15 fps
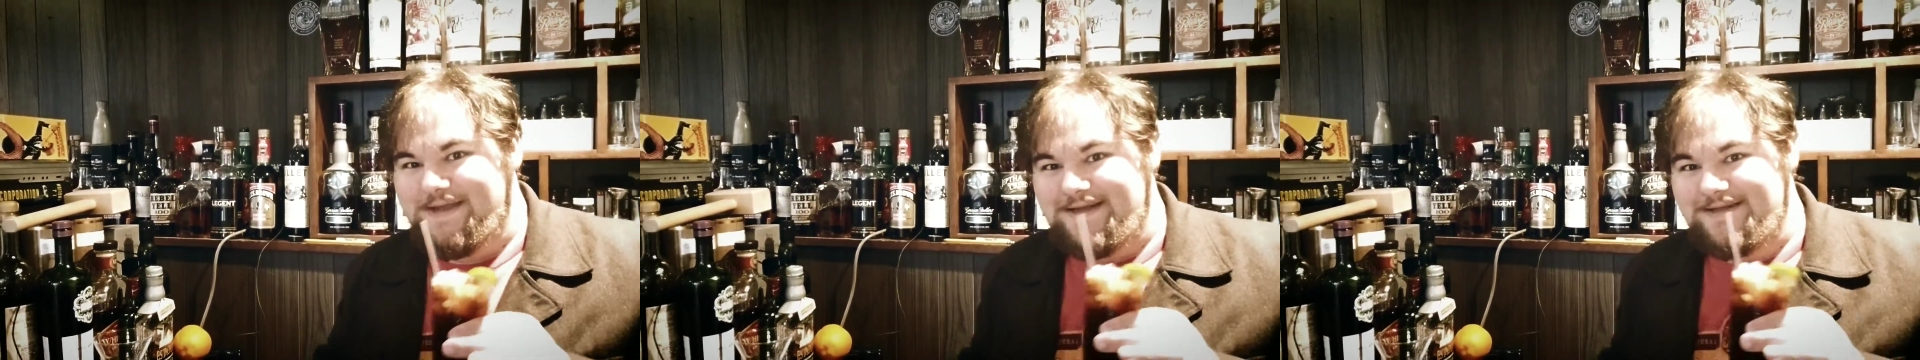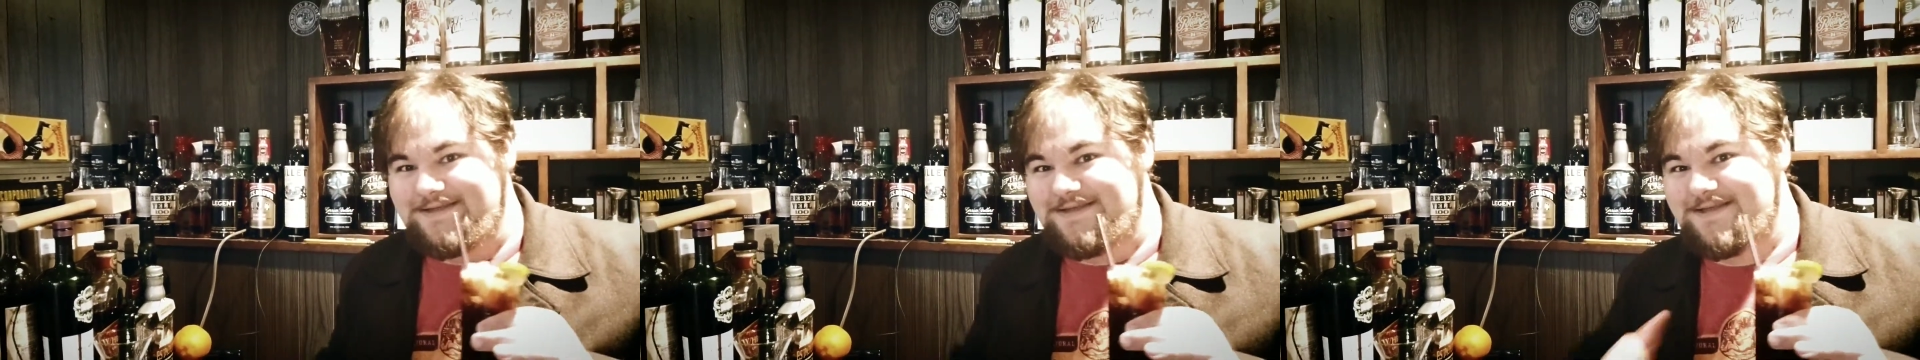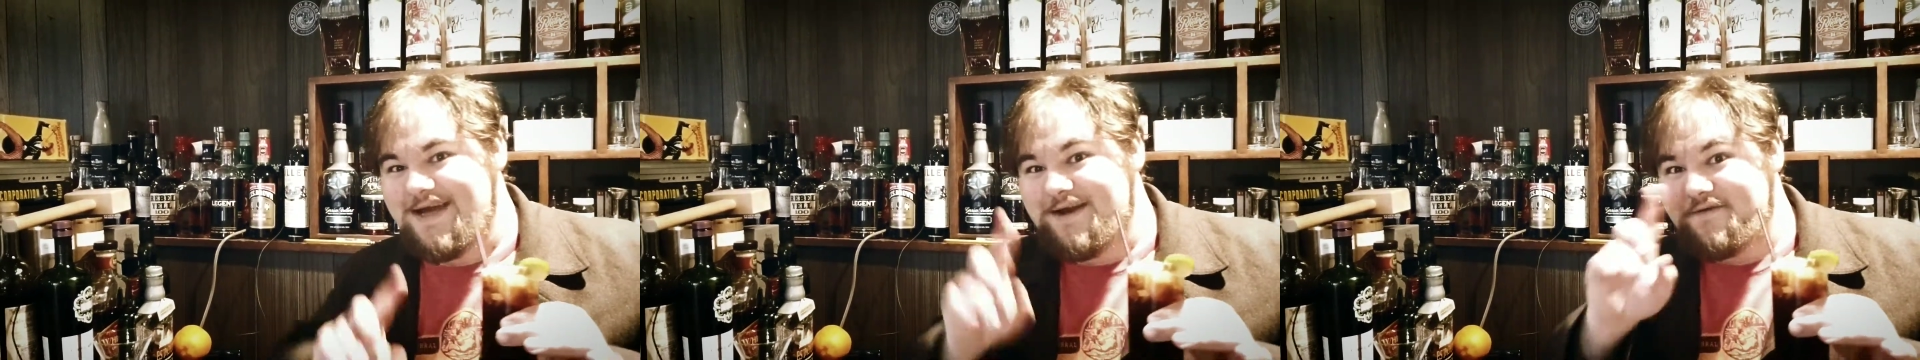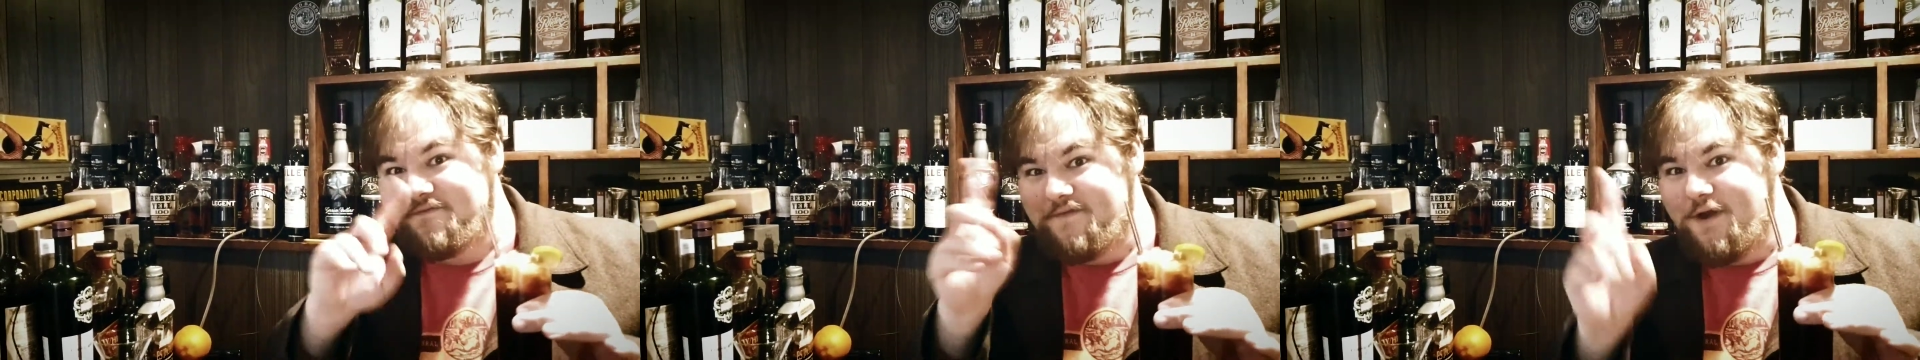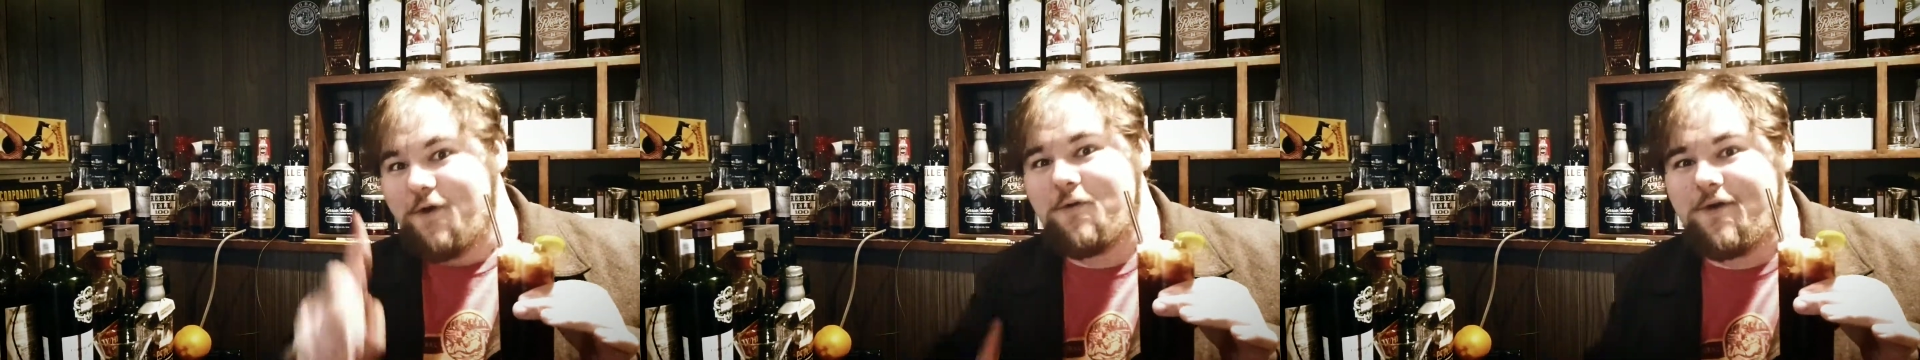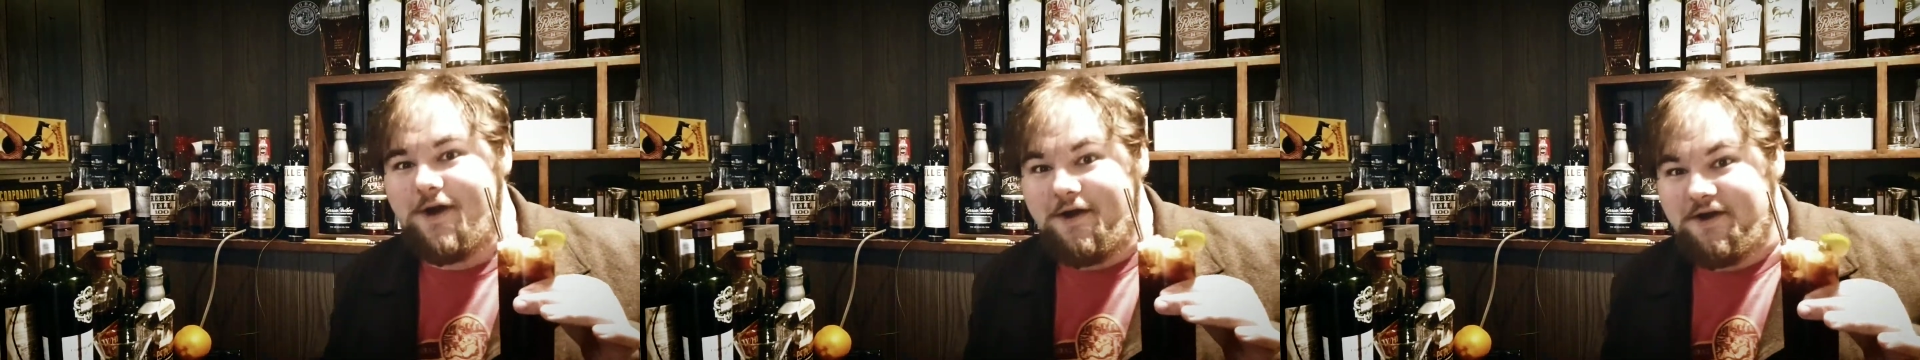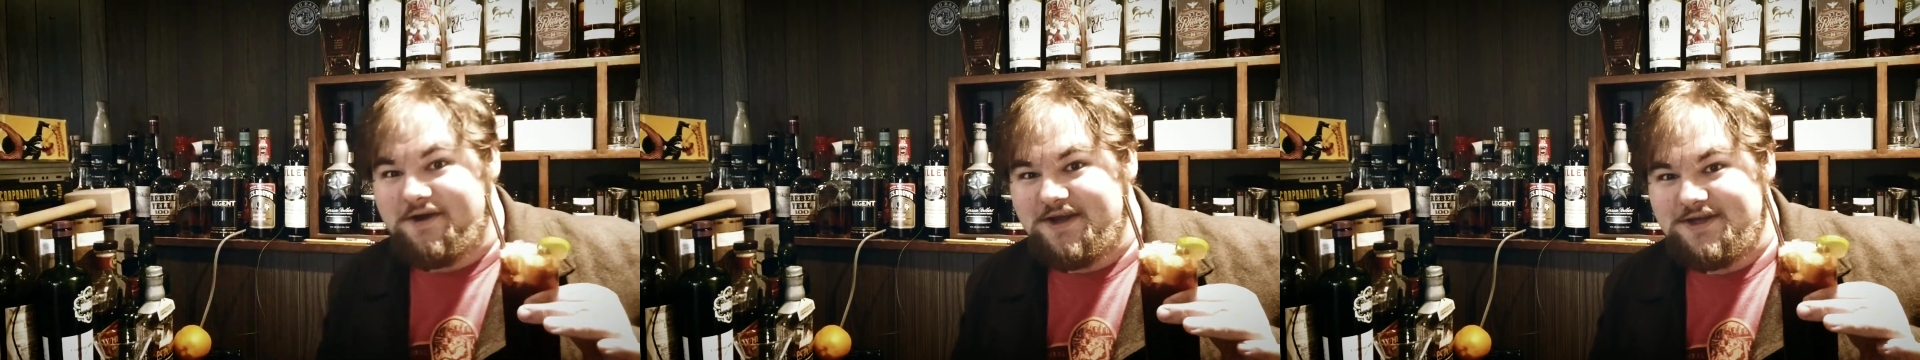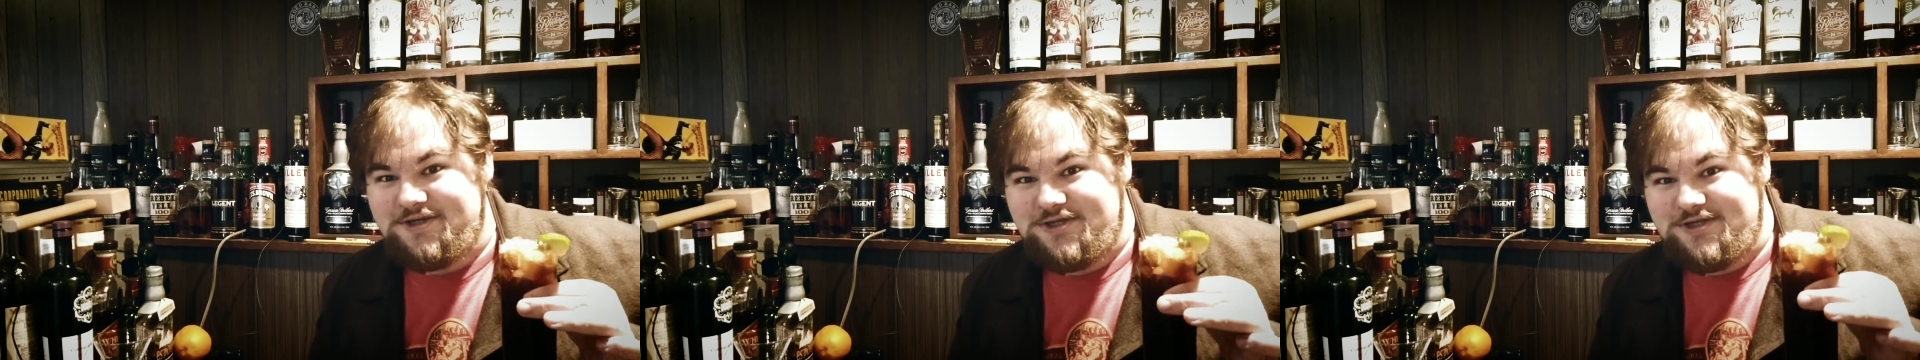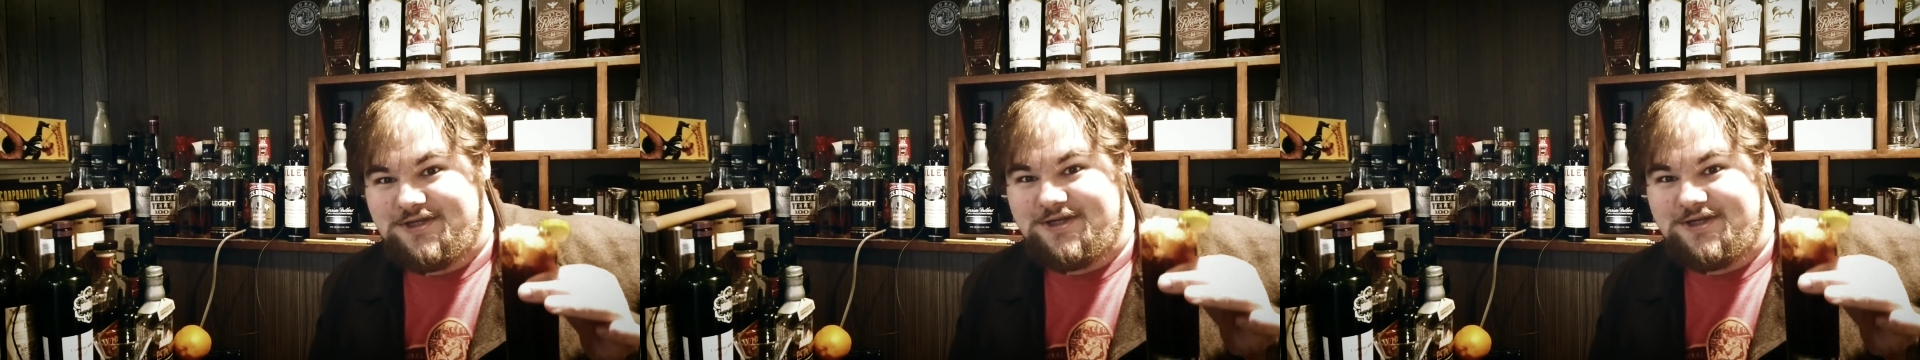Instead of no garnish,